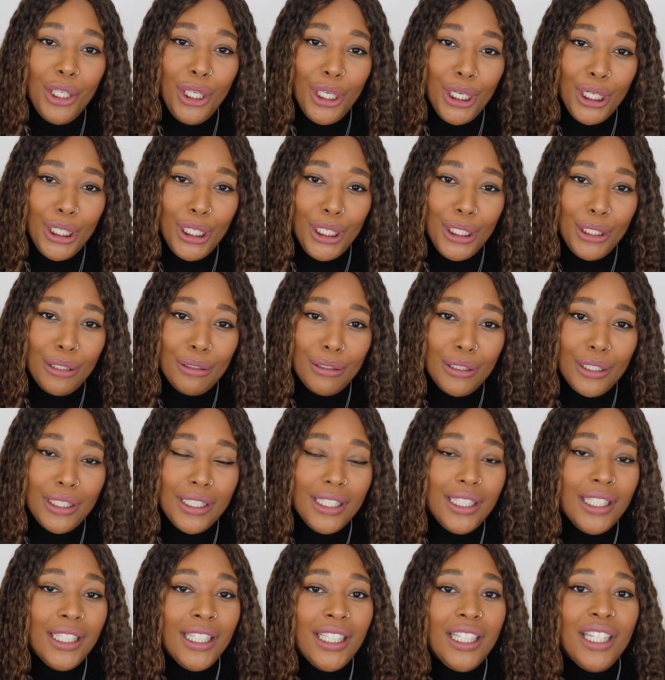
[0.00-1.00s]
you
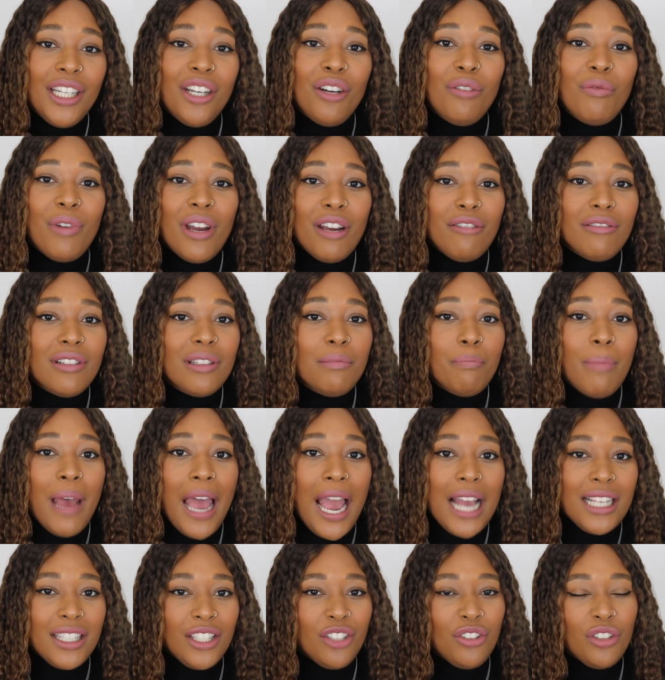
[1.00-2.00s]
know whereas
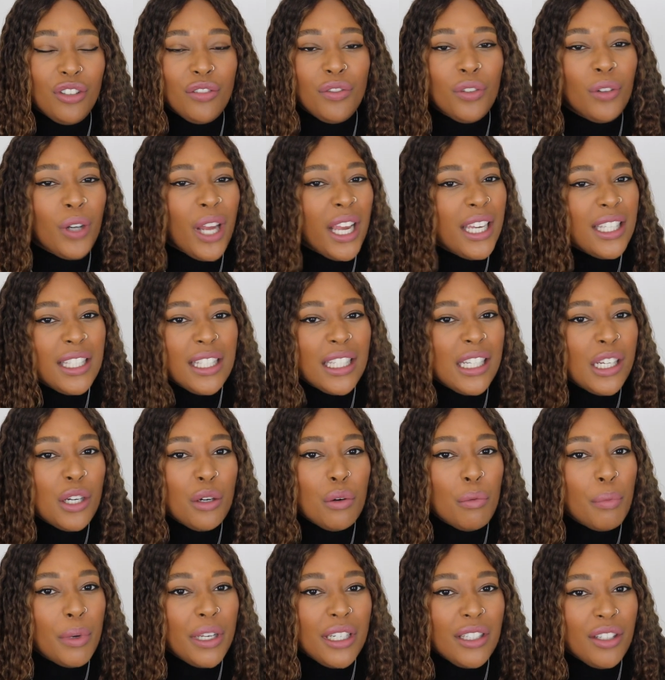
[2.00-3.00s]
bags I just feel like it's a
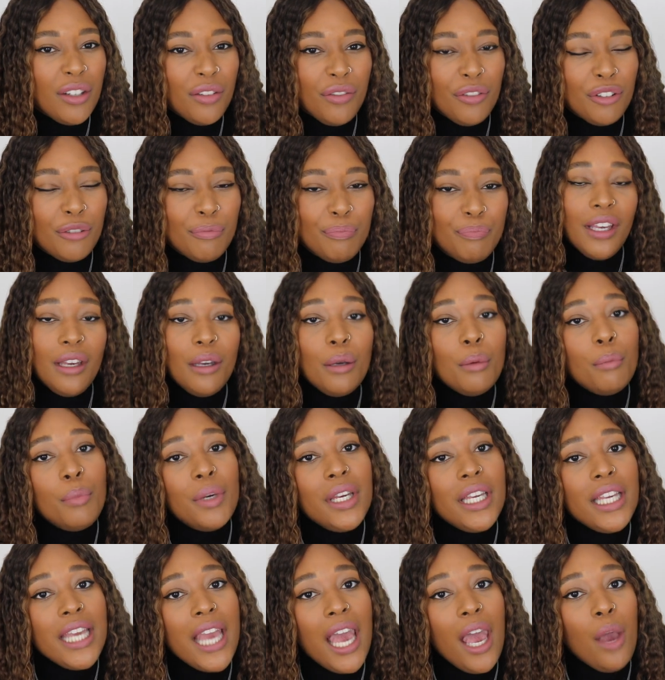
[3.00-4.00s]
little bit different
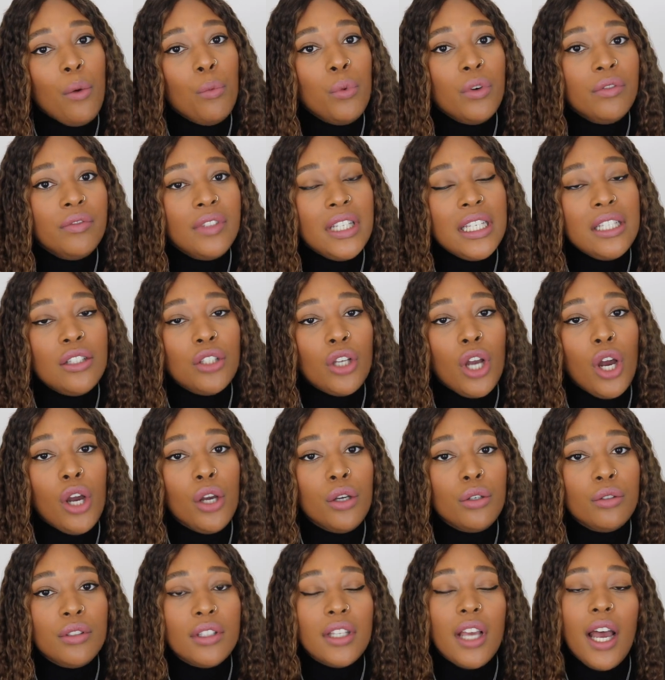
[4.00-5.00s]
but yeah with these
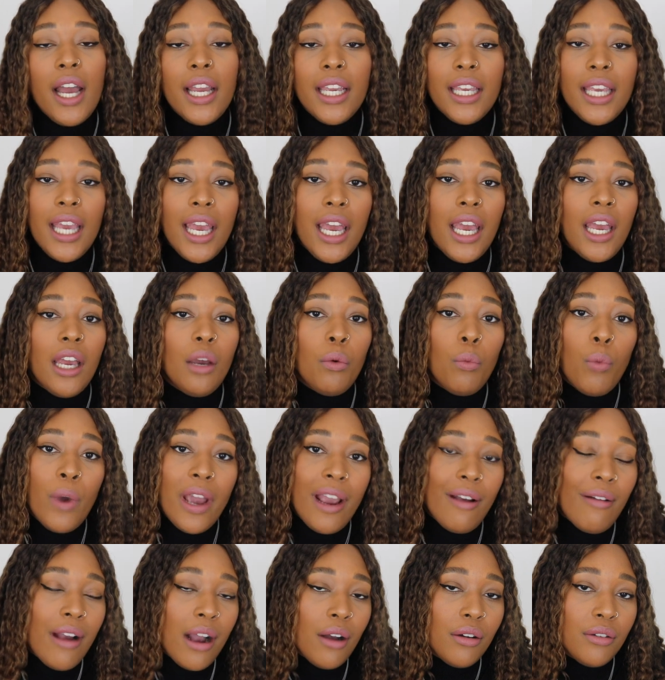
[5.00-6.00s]
coats I get
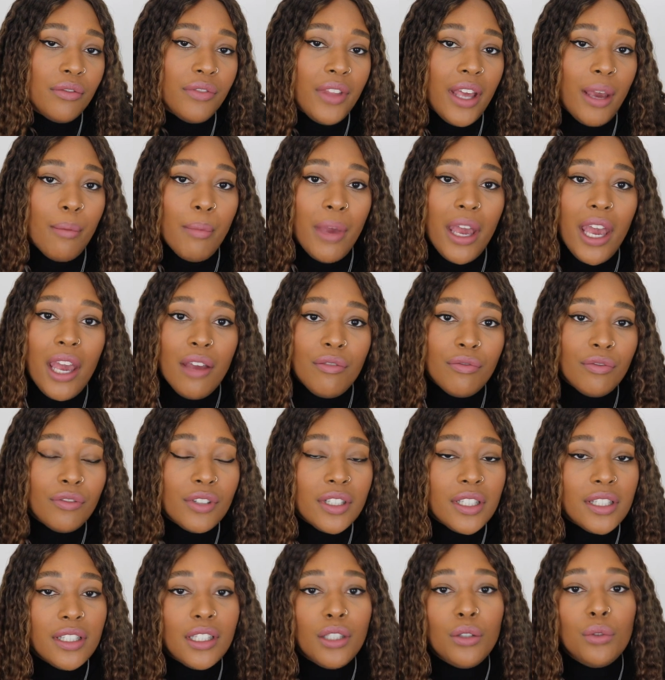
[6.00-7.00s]
wear out of them
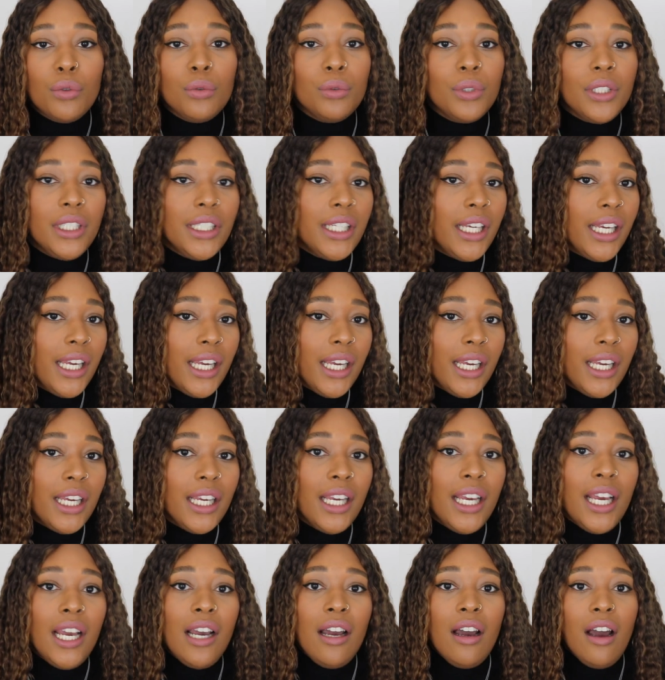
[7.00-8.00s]
every single year
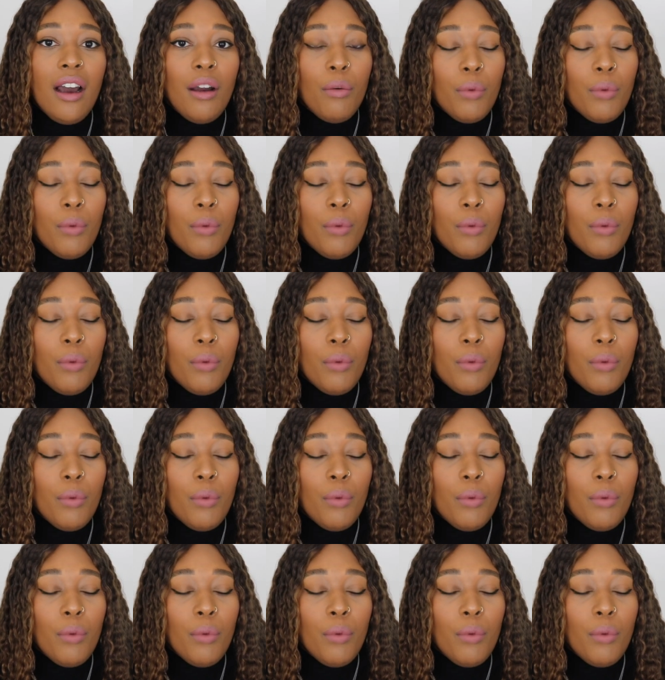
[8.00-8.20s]
I